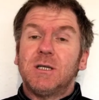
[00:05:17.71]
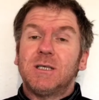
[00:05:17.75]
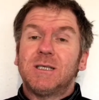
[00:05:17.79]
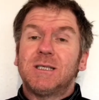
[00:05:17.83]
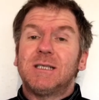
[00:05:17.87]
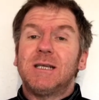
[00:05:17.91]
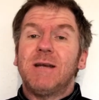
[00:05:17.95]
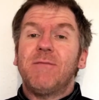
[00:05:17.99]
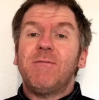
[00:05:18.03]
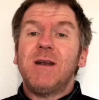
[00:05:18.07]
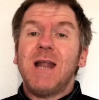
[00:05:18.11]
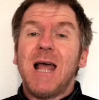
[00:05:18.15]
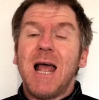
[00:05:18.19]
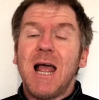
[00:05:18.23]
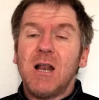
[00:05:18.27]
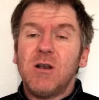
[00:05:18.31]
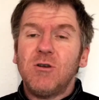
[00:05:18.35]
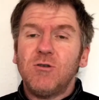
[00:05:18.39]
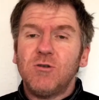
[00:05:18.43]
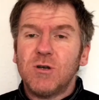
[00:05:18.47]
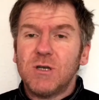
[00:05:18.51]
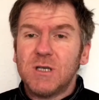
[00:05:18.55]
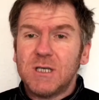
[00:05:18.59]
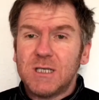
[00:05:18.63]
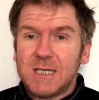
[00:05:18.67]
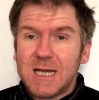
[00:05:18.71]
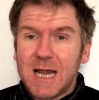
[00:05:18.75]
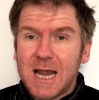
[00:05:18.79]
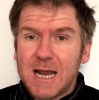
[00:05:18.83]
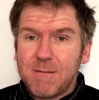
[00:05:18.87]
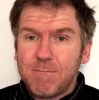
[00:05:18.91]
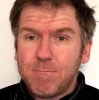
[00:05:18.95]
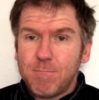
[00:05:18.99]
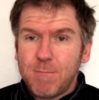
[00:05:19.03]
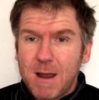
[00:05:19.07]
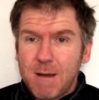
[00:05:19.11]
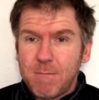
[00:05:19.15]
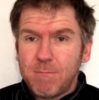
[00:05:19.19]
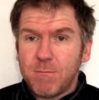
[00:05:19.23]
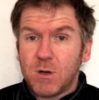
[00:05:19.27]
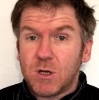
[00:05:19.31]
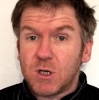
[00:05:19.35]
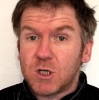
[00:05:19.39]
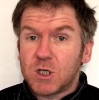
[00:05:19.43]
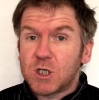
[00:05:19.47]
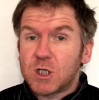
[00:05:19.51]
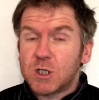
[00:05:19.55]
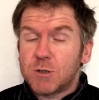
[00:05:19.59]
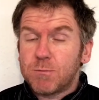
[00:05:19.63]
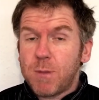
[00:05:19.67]
710
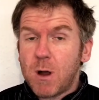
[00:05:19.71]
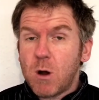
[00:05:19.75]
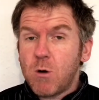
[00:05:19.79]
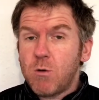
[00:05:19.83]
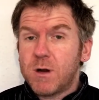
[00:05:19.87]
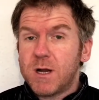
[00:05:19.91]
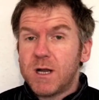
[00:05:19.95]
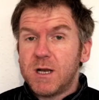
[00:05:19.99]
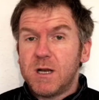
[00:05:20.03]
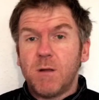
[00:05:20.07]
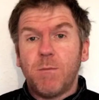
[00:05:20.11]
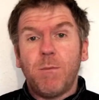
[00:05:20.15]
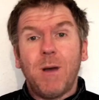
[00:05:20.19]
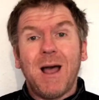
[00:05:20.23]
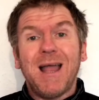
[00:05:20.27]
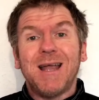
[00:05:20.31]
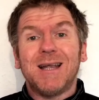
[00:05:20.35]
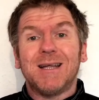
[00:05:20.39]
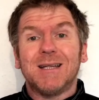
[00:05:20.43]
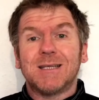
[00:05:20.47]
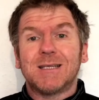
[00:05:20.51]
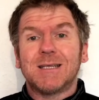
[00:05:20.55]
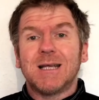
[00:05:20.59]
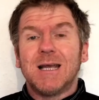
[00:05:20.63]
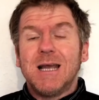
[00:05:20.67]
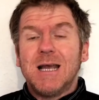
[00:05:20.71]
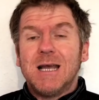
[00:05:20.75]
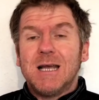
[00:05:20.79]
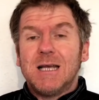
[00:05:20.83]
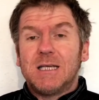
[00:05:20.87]
members spoke in debates,